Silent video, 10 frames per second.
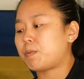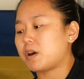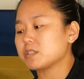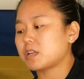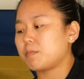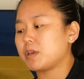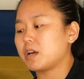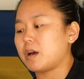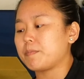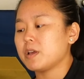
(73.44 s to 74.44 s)
Bar's
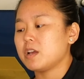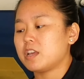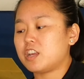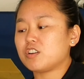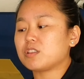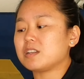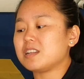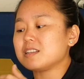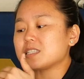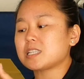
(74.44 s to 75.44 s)
coming up. Here the
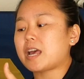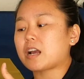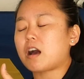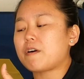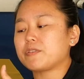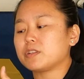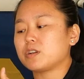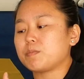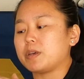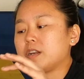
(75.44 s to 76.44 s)
knees slack off a
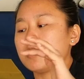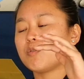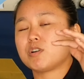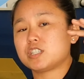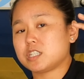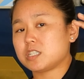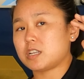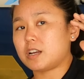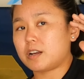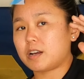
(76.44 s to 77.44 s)
little bit, which is
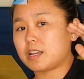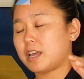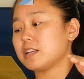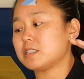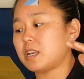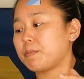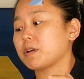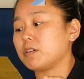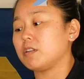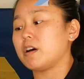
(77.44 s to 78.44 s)
again
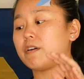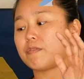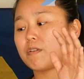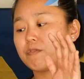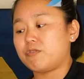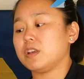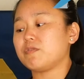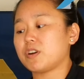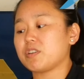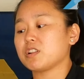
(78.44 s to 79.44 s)
typical of
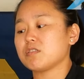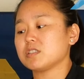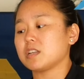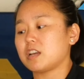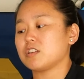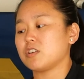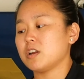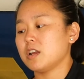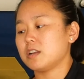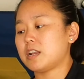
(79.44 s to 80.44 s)
feet very close together,
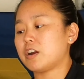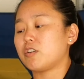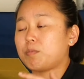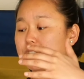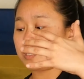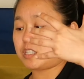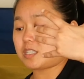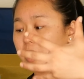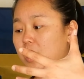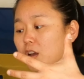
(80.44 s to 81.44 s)
narrow, but she's
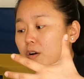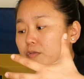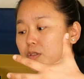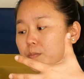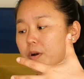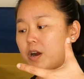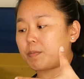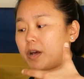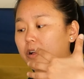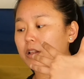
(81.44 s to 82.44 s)
staying over the
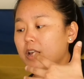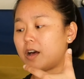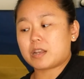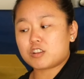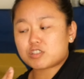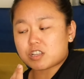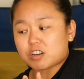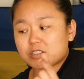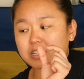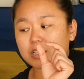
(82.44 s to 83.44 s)
barbell. And you
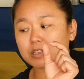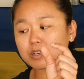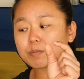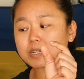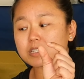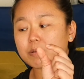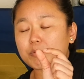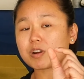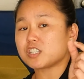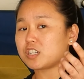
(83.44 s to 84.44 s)
start to see a little bit of
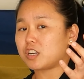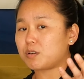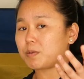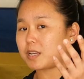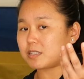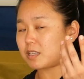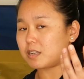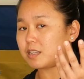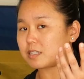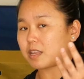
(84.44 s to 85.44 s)
separation here because the
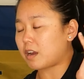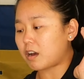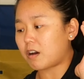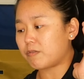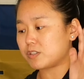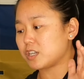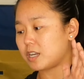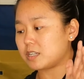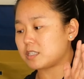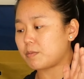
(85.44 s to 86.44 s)
knees slack off, which
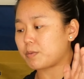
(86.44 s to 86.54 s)
again is